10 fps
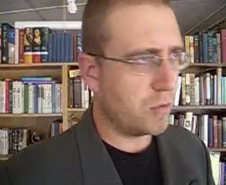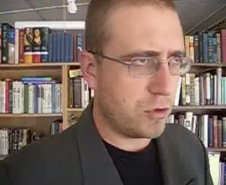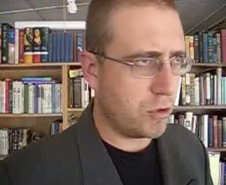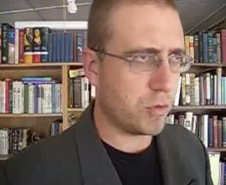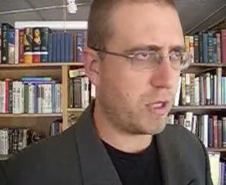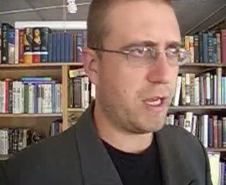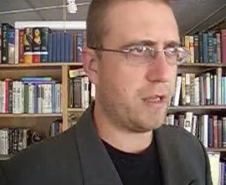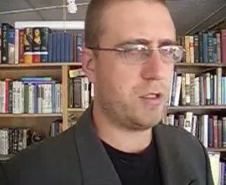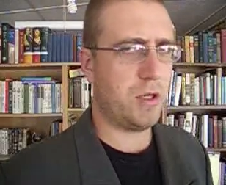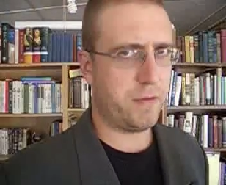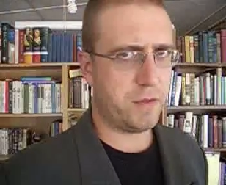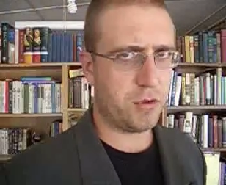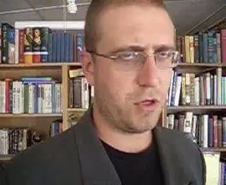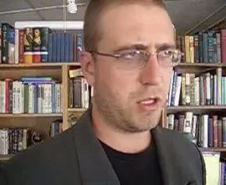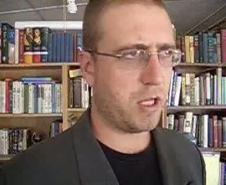You can't. You have to
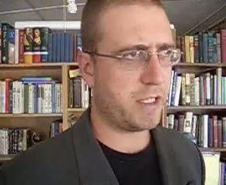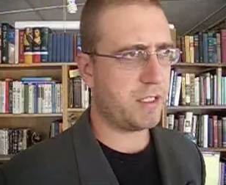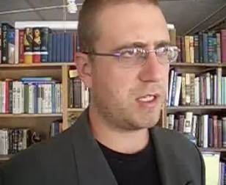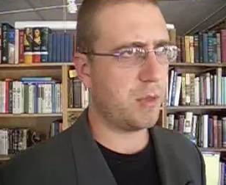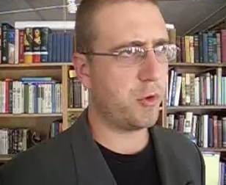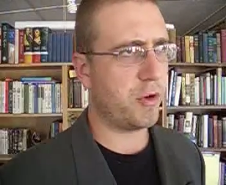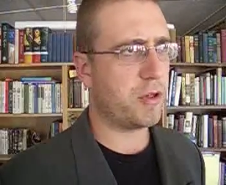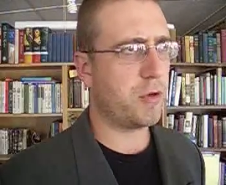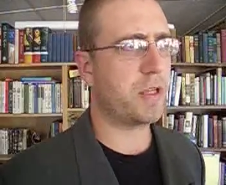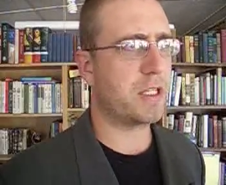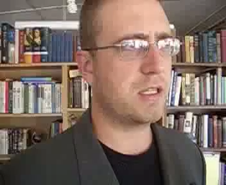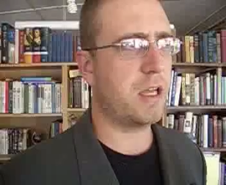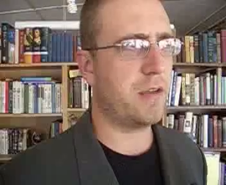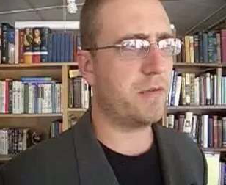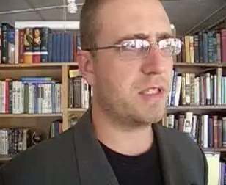draw a line somewhere during his
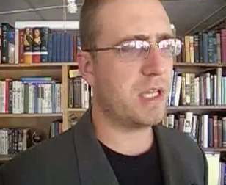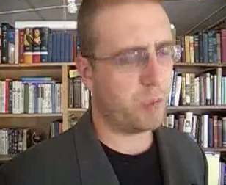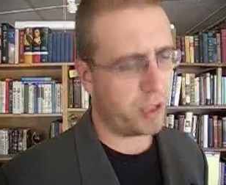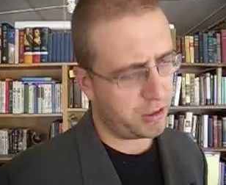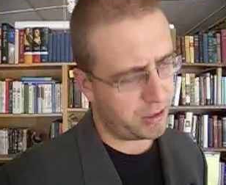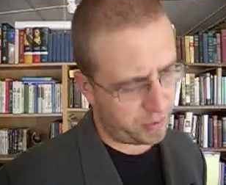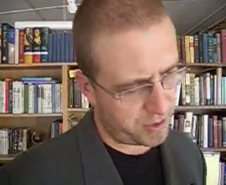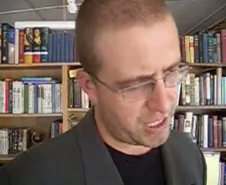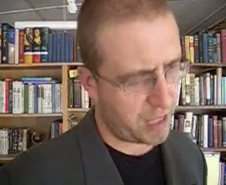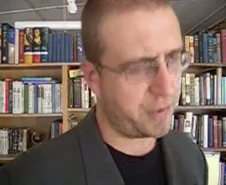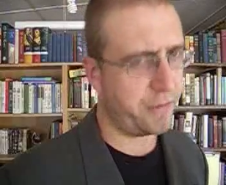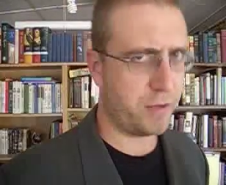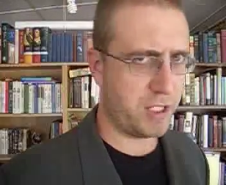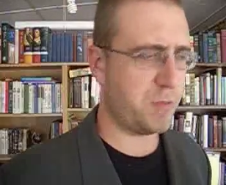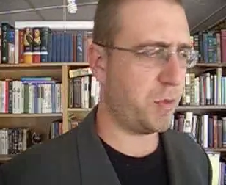life and say, well, he was happy
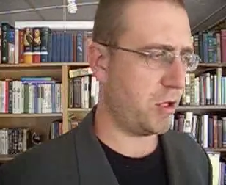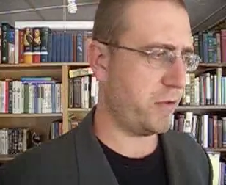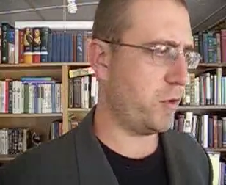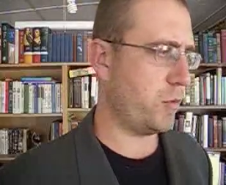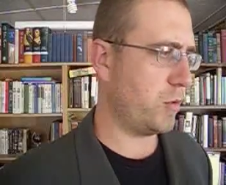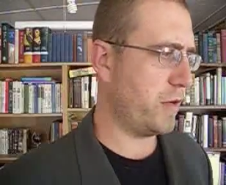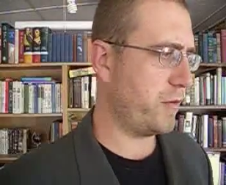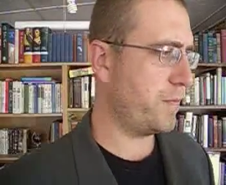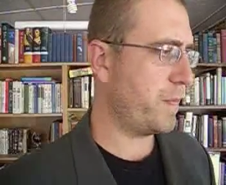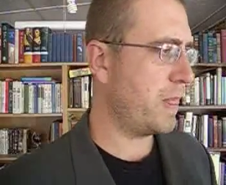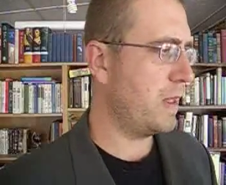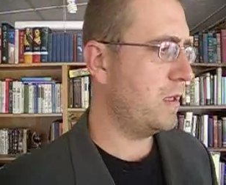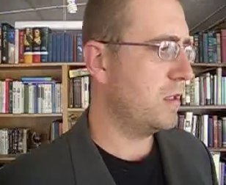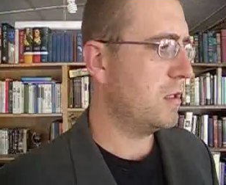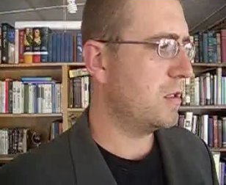for this part of it or whatever.
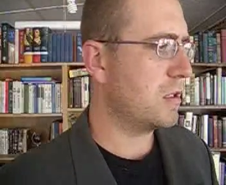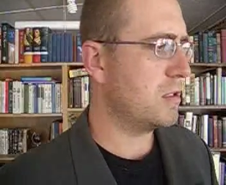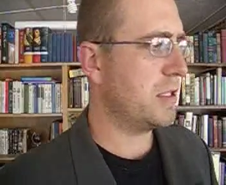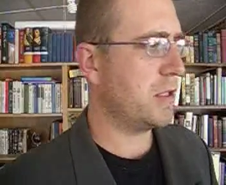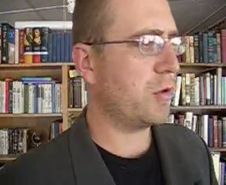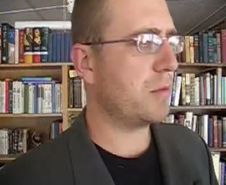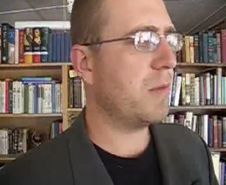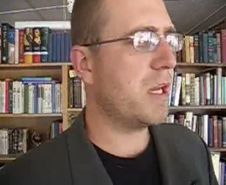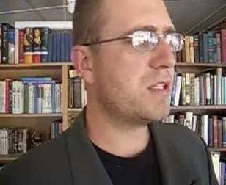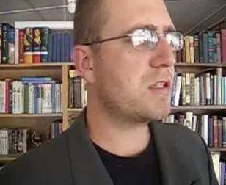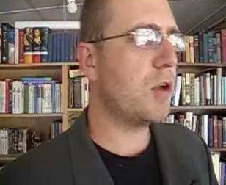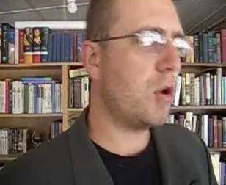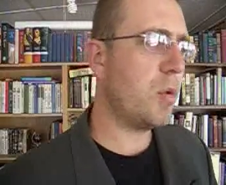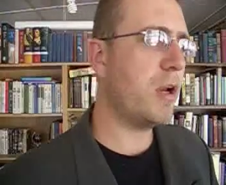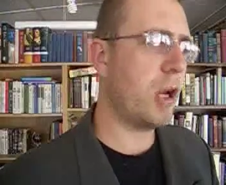Continuing, must
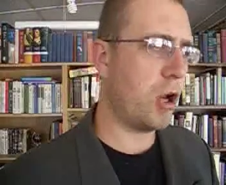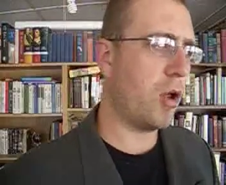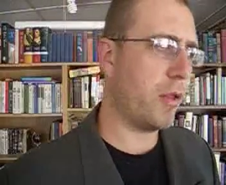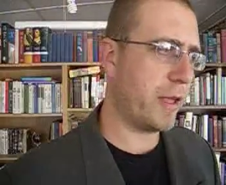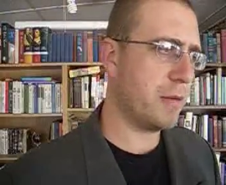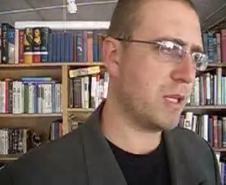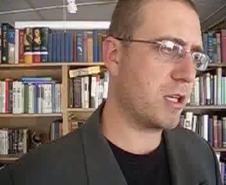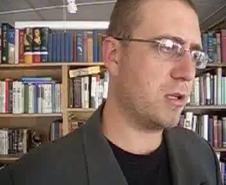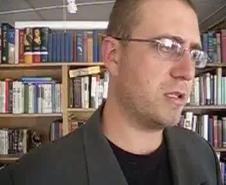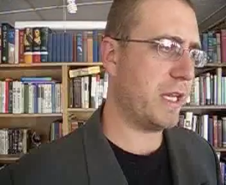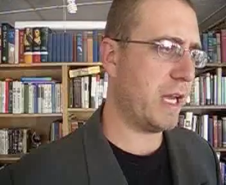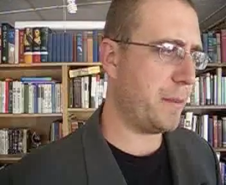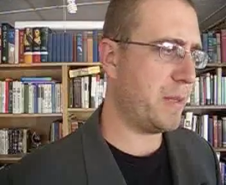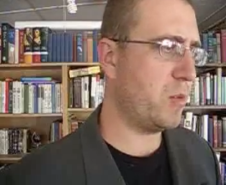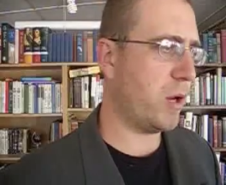no one at all then be called
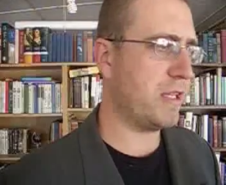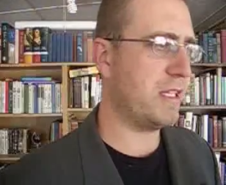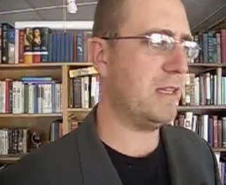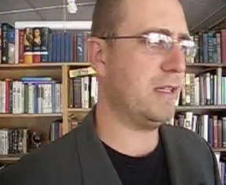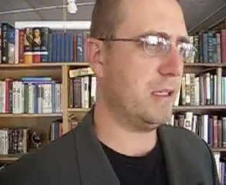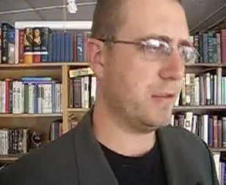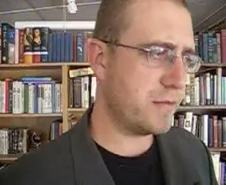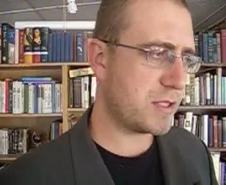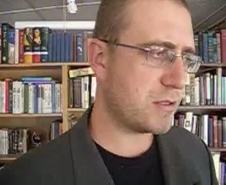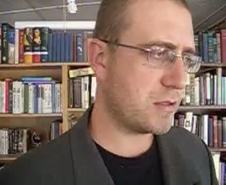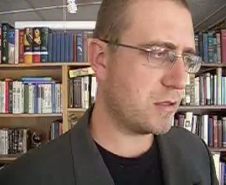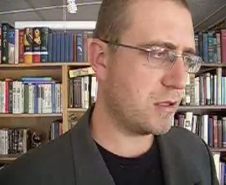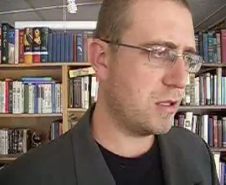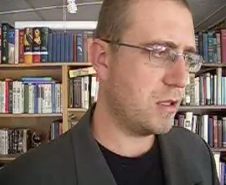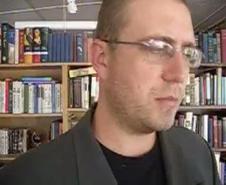happy while he lives?
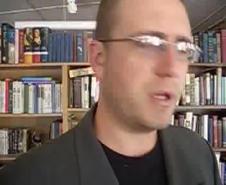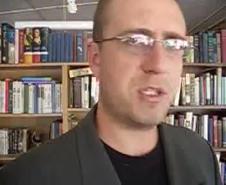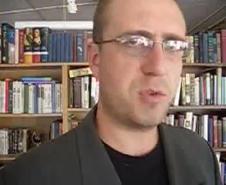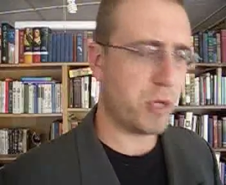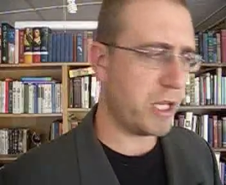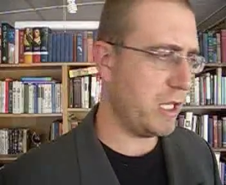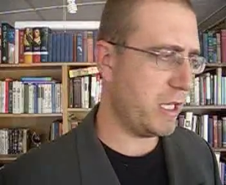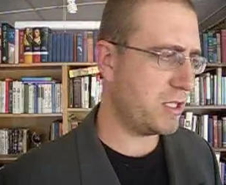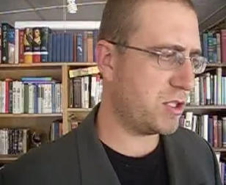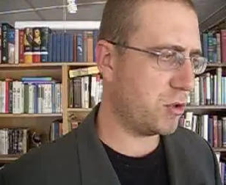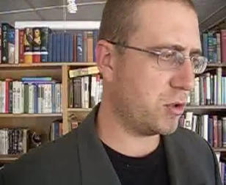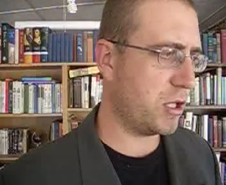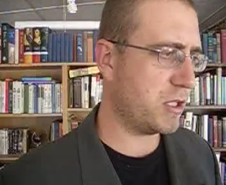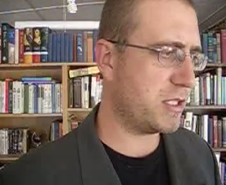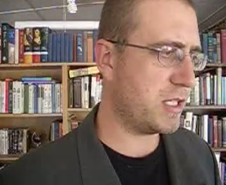Must we, as
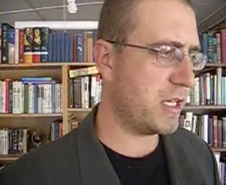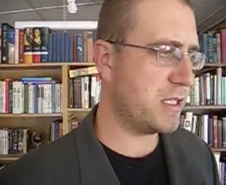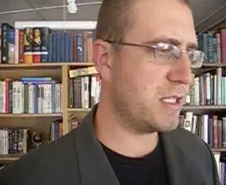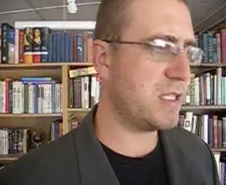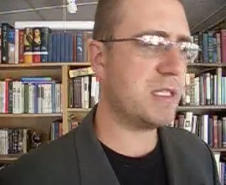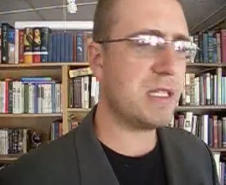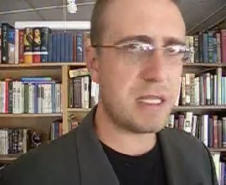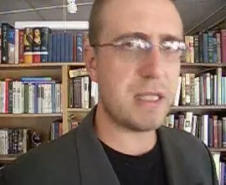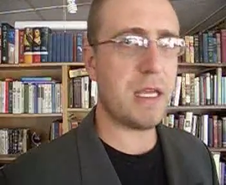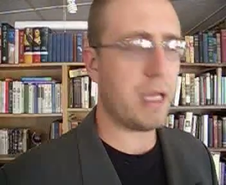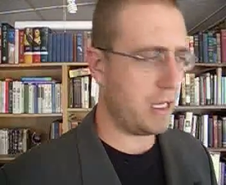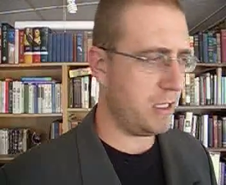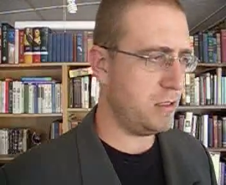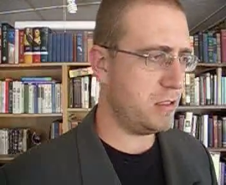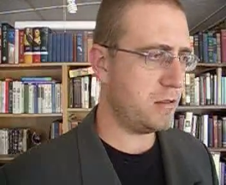Solon says, see the
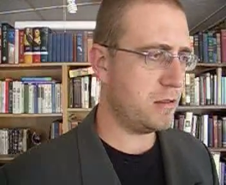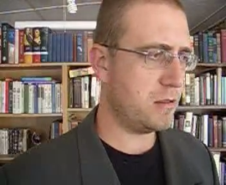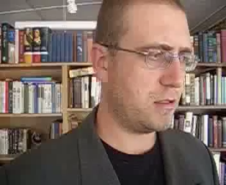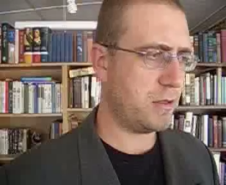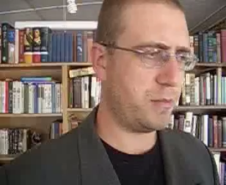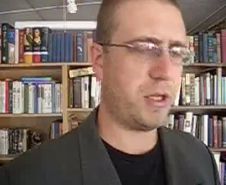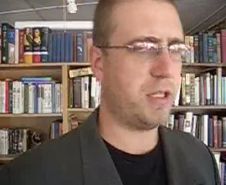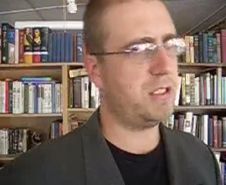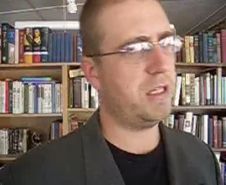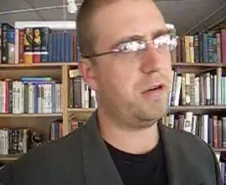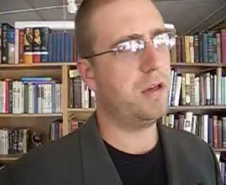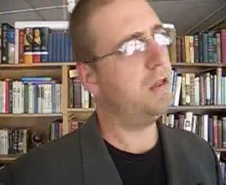end? I pause there.